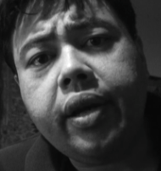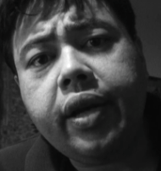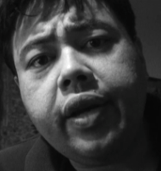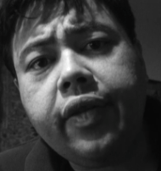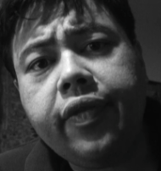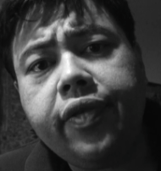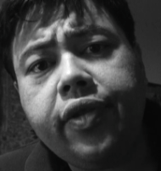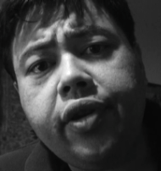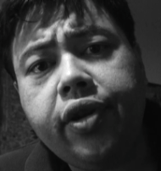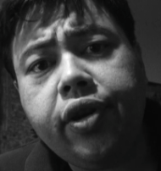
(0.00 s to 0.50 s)

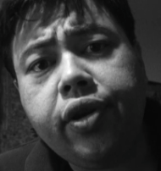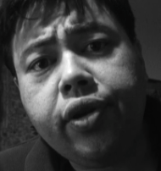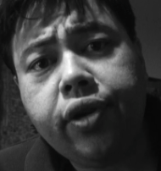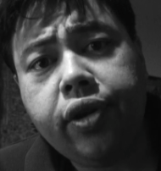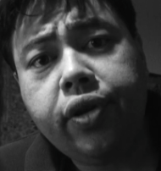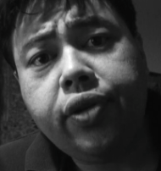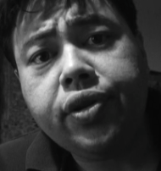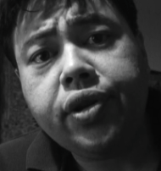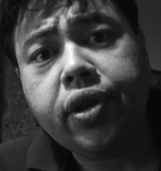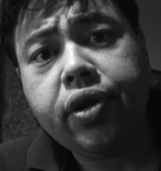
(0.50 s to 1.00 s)
if they're
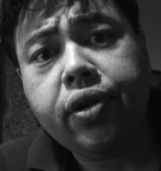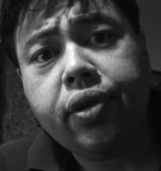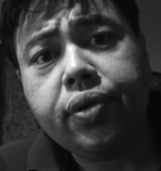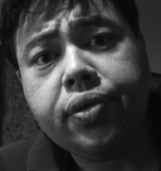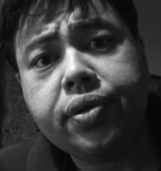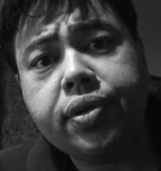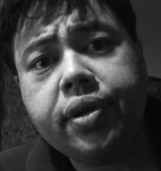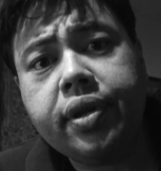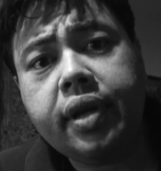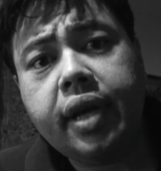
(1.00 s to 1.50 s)
using
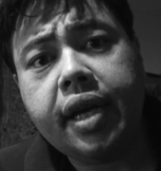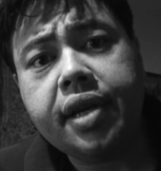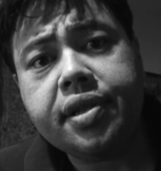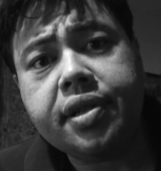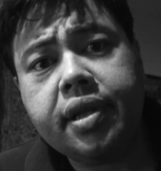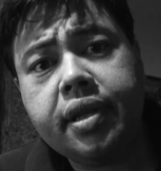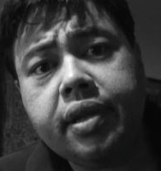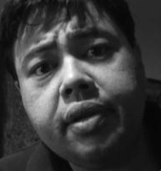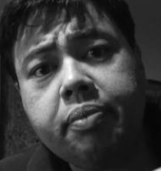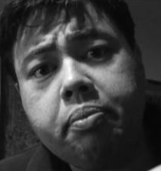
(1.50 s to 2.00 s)
those
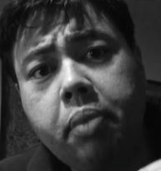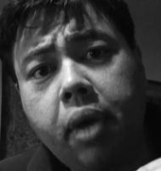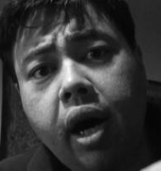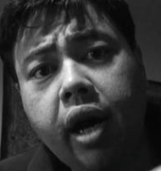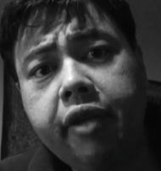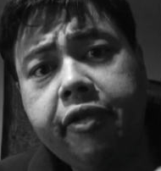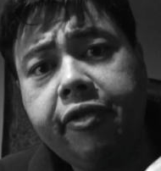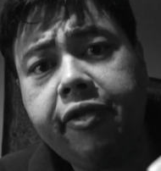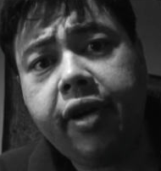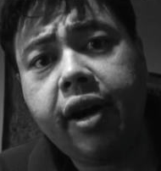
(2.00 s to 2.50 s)
as
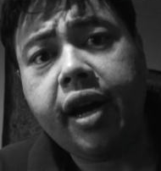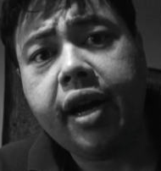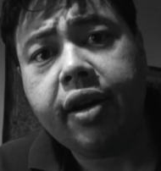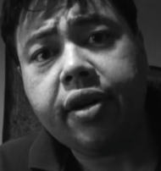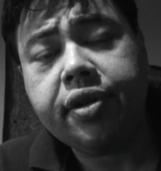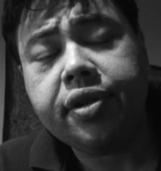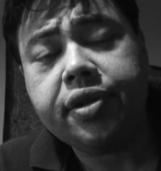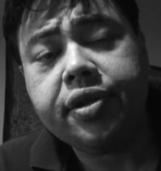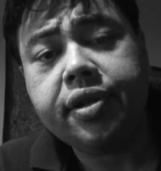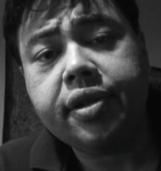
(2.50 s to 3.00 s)

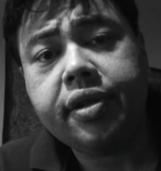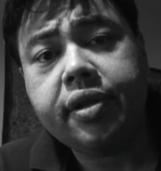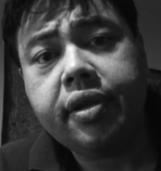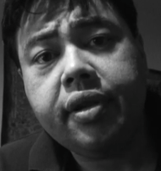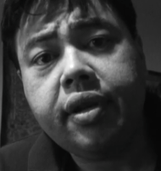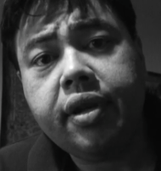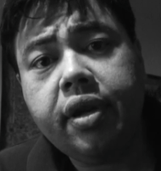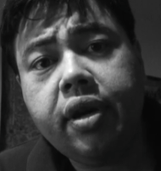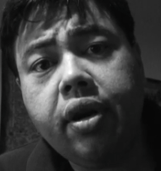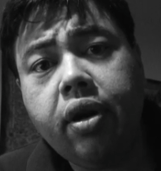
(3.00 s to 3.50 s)
modifiers
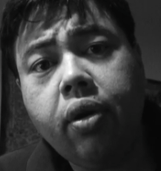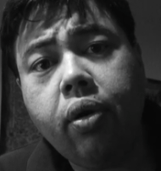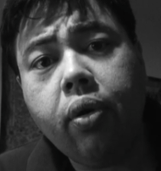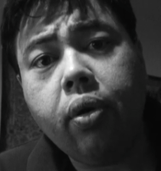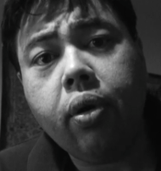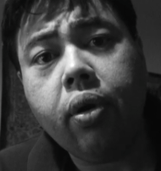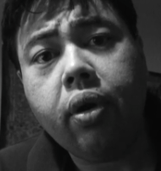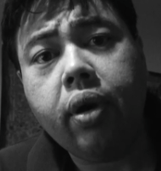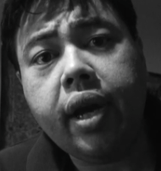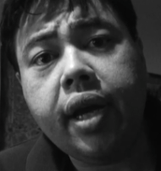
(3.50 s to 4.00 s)

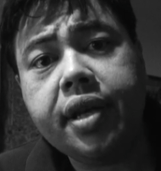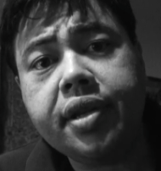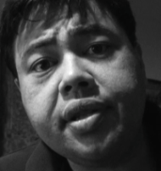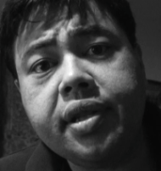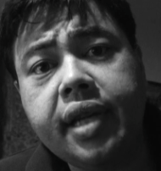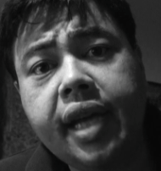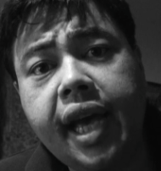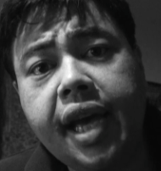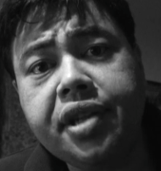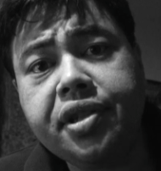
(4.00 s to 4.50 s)
or as
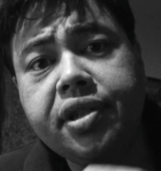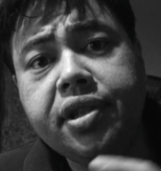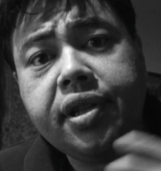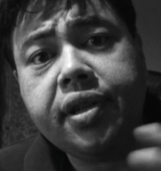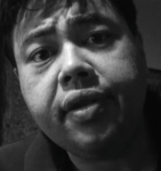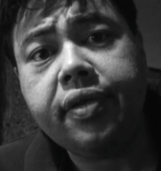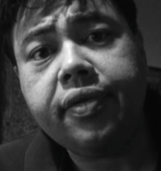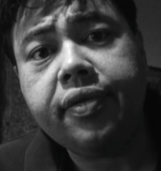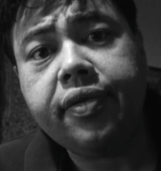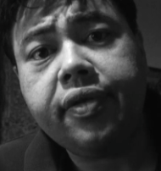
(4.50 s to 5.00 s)
an
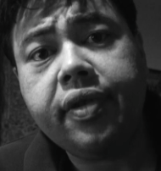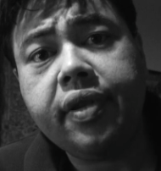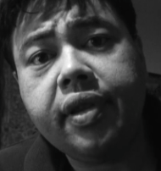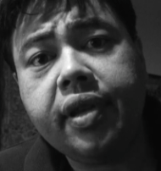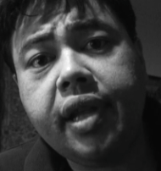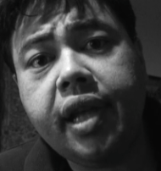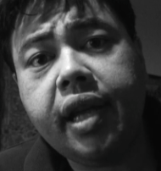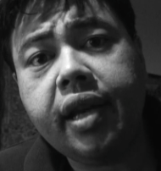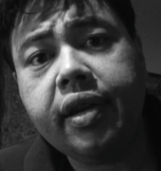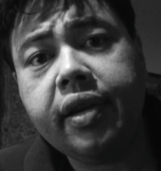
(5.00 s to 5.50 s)
adjective,
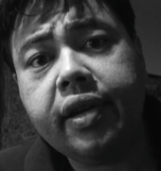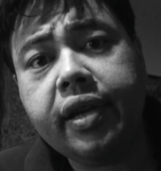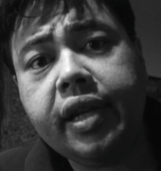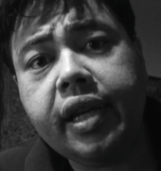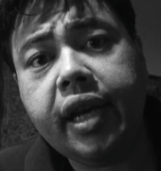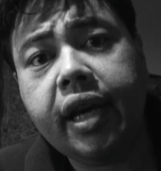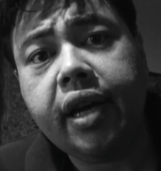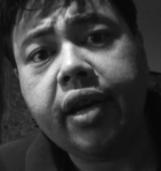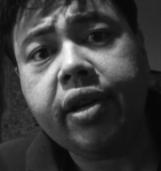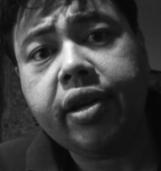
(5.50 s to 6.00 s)
then
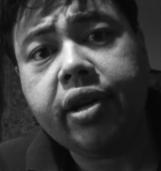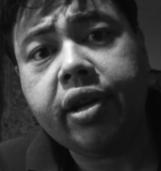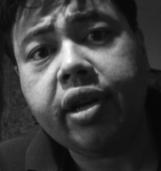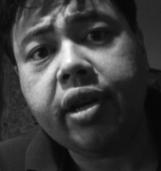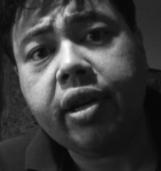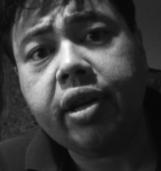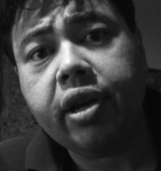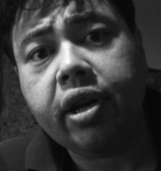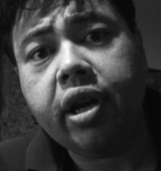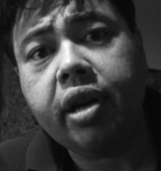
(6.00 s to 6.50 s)
yeah, they're
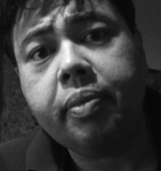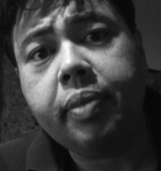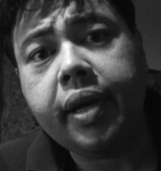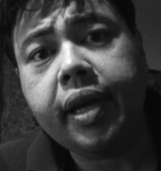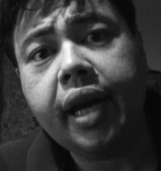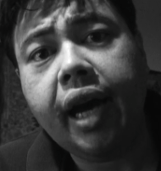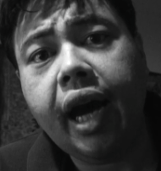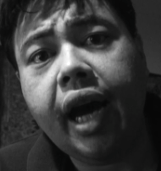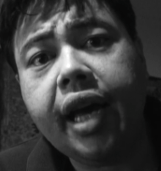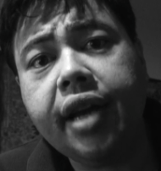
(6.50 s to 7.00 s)
going to
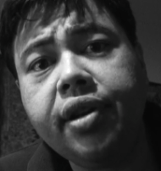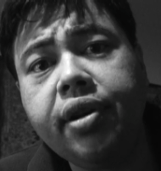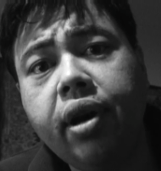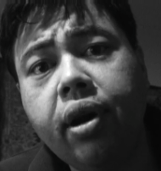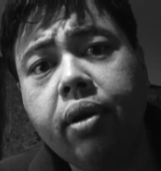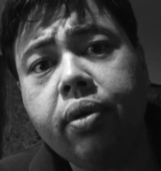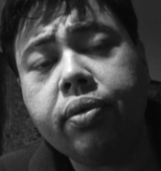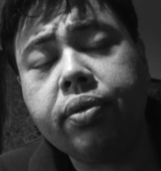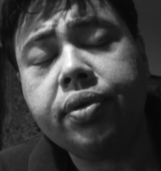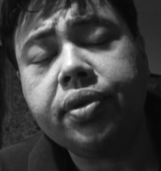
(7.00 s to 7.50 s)
be high
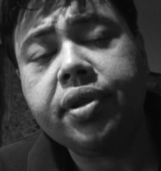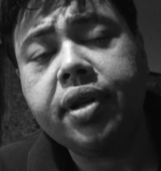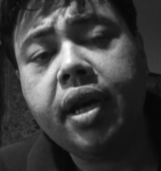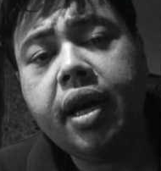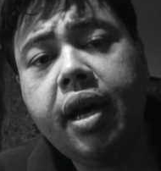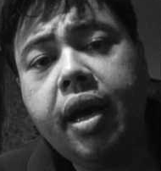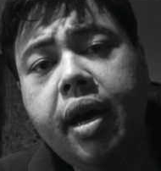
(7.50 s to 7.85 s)
tones.